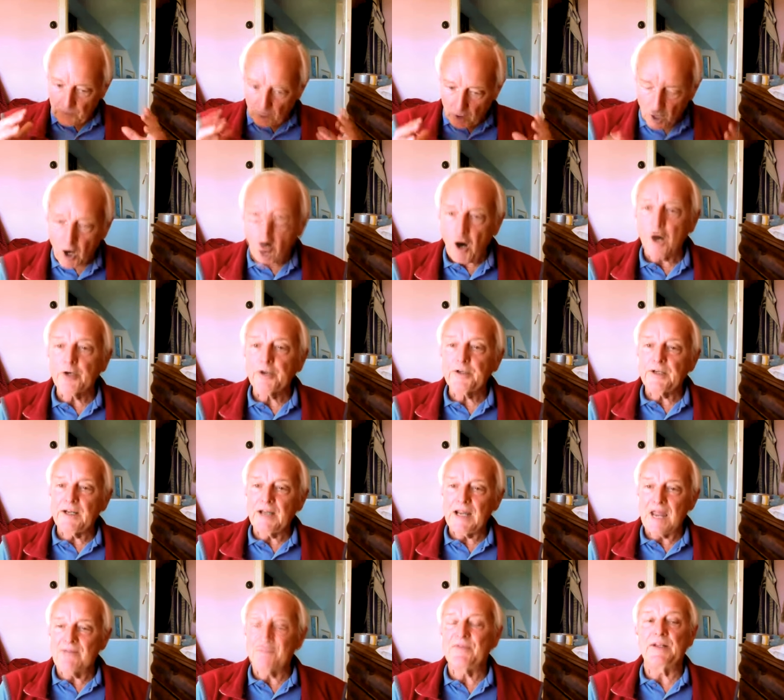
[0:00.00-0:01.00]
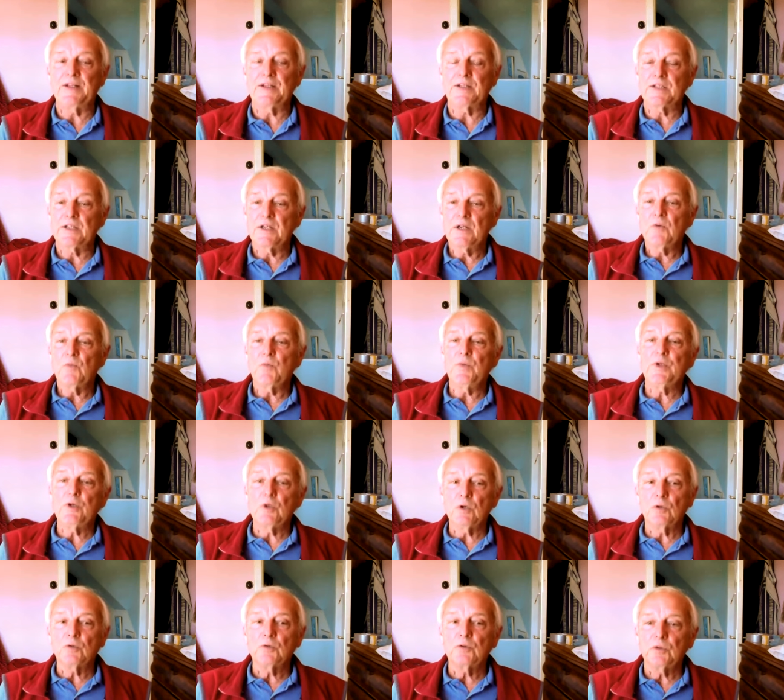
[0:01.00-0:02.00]
hard evidence, we
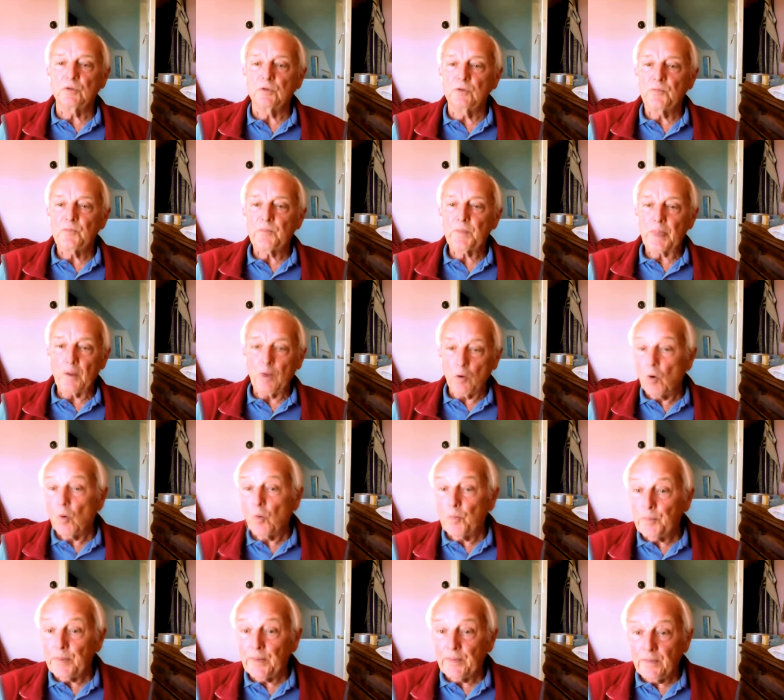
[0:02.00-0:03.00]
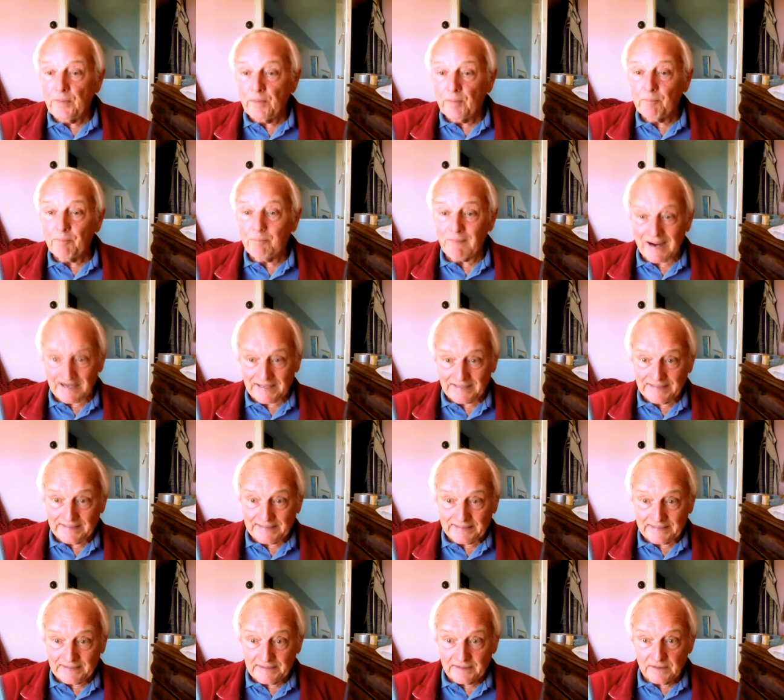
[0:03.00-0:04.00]
go to
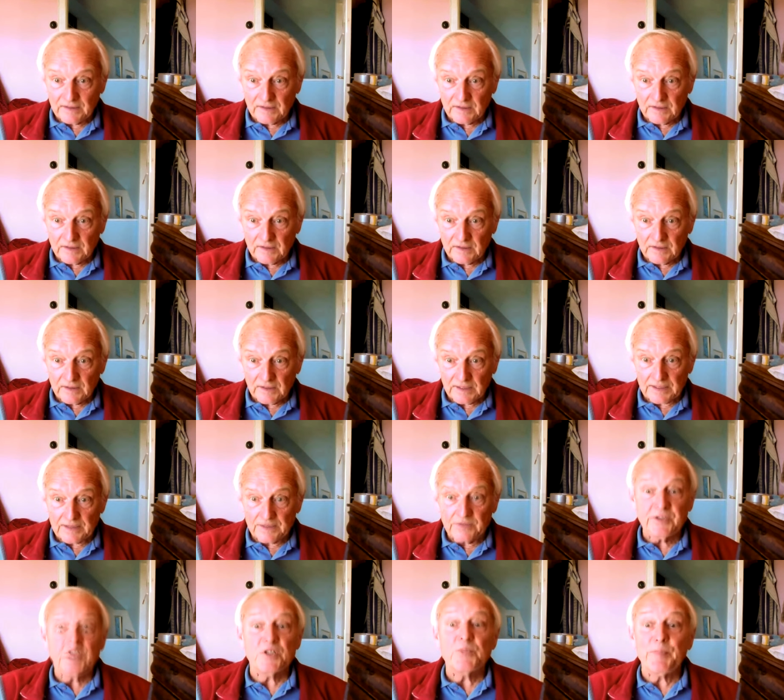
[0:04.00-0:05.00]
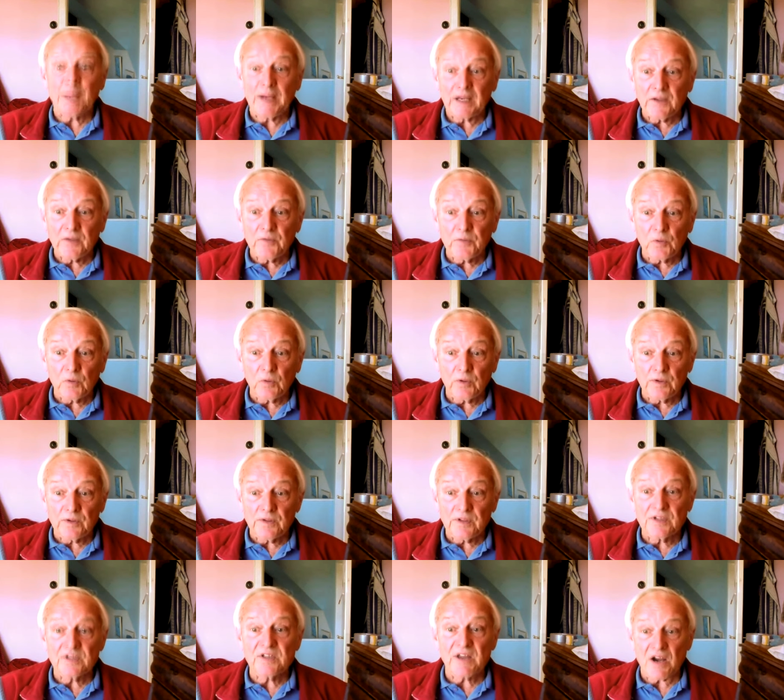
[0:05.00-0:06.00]
open-minded, respectful
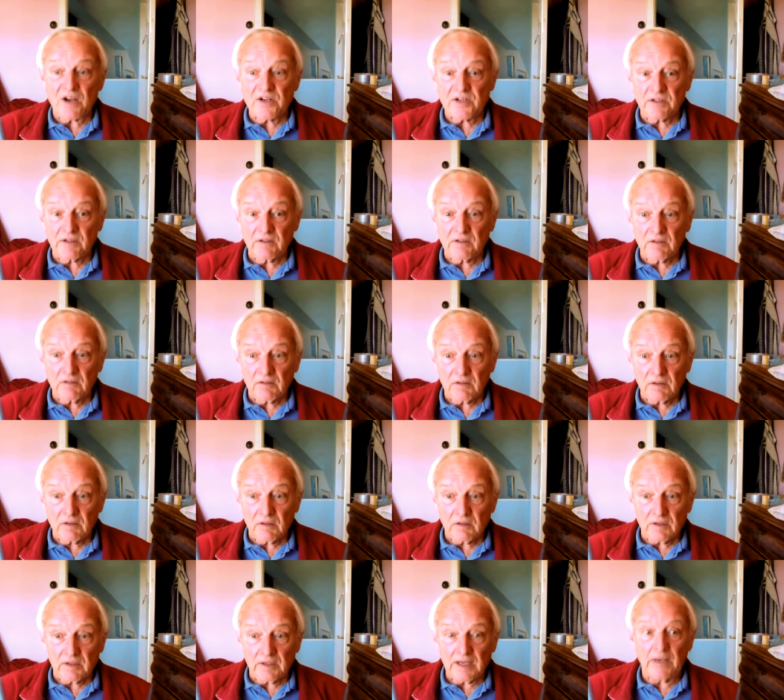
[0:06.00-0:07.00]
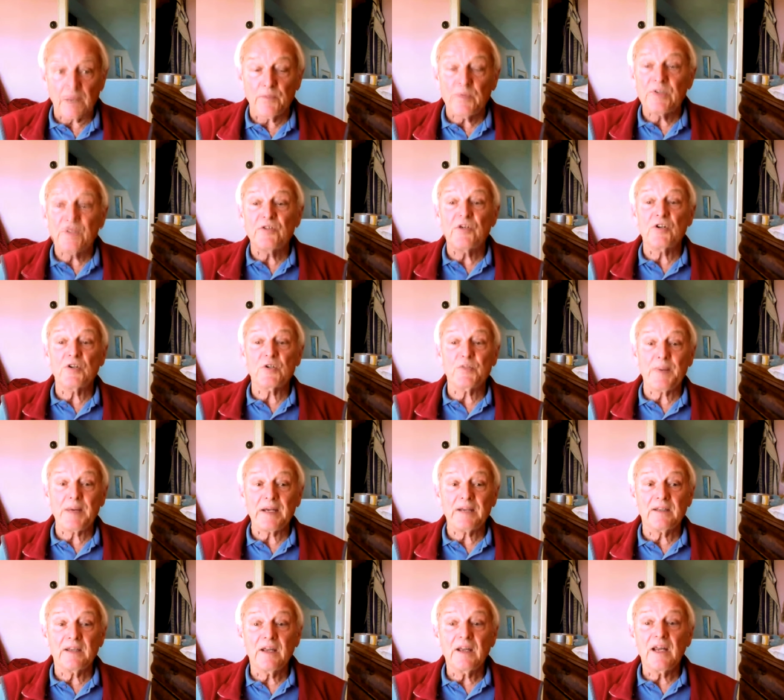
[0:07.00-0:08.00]
discussion, and we
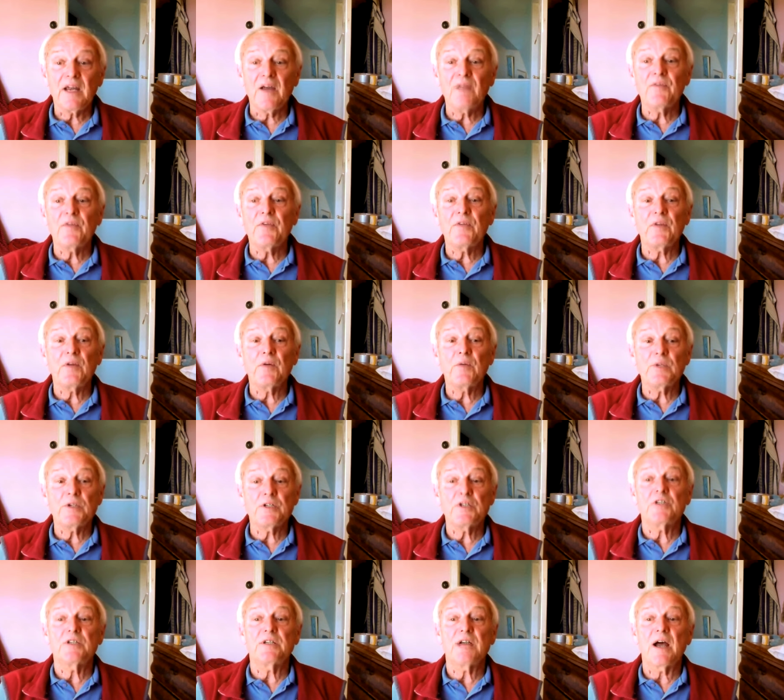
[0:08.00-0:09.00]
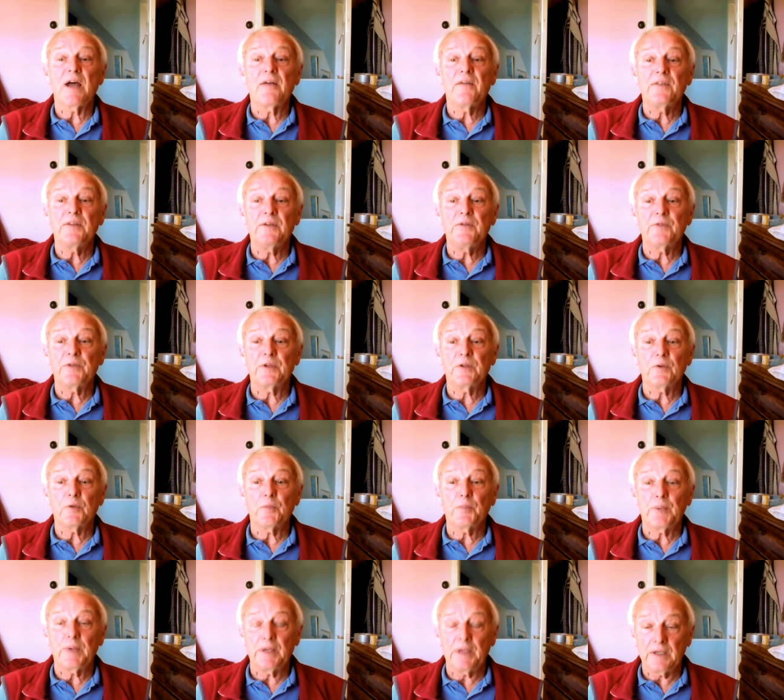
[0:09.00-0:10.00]
respect everything which is a different
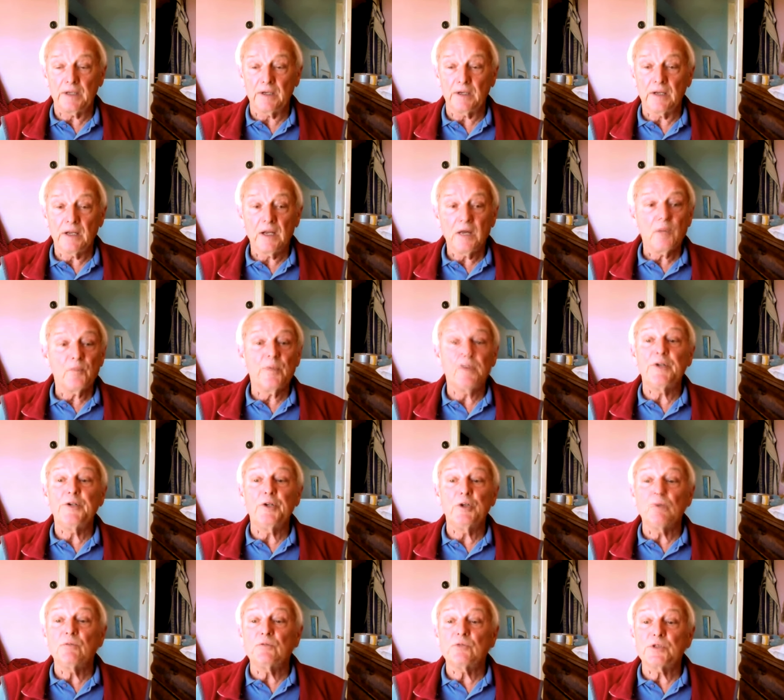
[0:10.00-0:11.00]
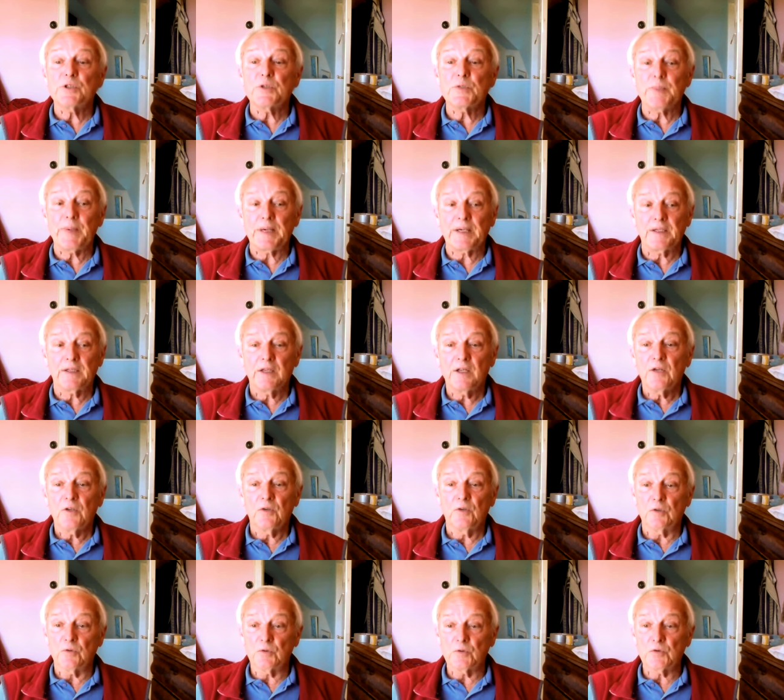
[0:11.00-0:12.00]
opinion. We don't respect
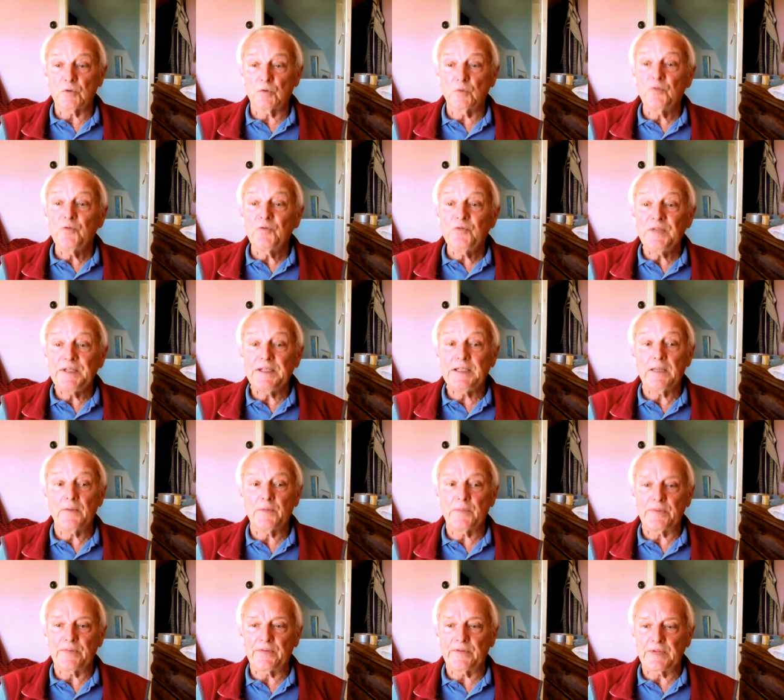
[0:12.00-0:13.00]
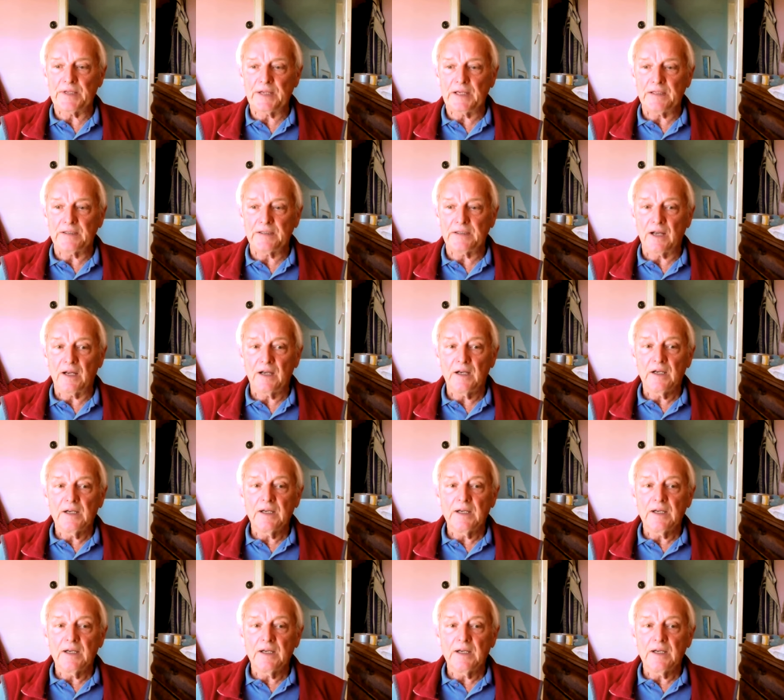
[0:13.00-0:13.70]
those who fiddle with the data